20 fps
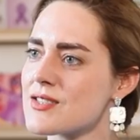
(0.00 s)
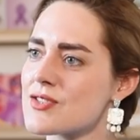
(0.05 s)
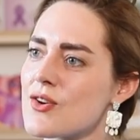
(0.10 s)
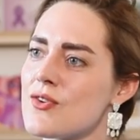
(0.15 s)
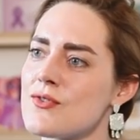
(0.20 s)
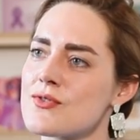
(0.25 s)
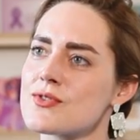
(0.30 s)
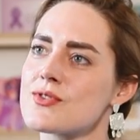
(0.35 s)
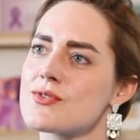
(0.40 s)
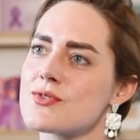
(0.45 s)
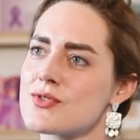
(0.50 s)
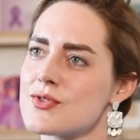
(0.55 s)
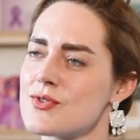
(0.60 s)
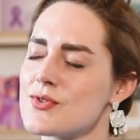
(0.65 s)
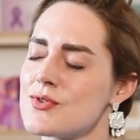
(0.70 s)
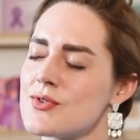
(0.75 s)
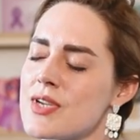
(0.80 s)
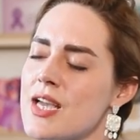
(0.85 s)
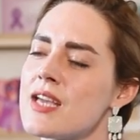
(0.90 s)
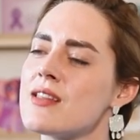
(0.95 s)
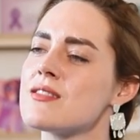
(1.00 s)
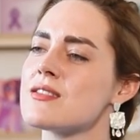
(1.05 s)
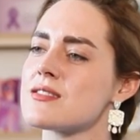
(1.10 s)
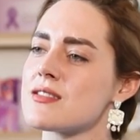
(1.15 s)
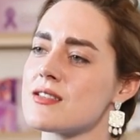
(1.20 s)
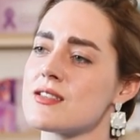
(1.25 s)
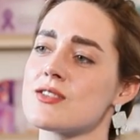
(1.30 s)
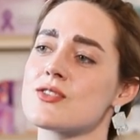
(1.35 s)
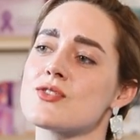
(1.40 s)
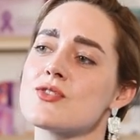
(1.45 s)
is also to gain
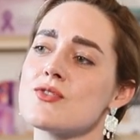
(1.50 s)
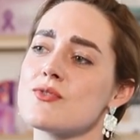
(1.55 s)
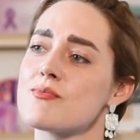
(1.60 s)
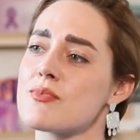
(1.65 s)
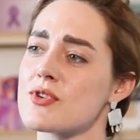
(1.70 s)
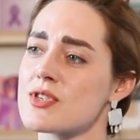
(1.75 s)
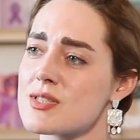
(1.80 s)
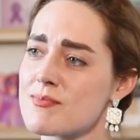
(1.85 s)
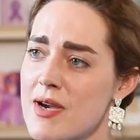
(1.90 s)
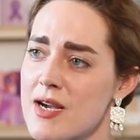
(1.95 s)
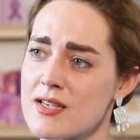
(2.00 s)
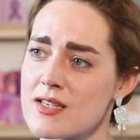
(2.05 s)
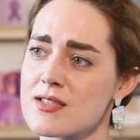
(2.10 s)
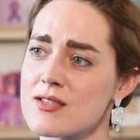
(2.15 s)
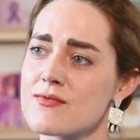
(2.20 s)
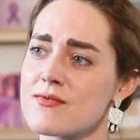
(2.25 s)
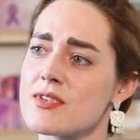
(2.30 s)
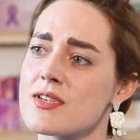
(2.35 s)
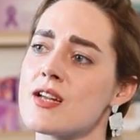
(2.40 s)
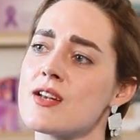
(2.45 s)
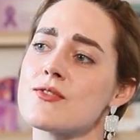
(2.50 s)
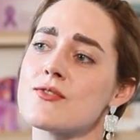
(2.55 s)
this additional perspective and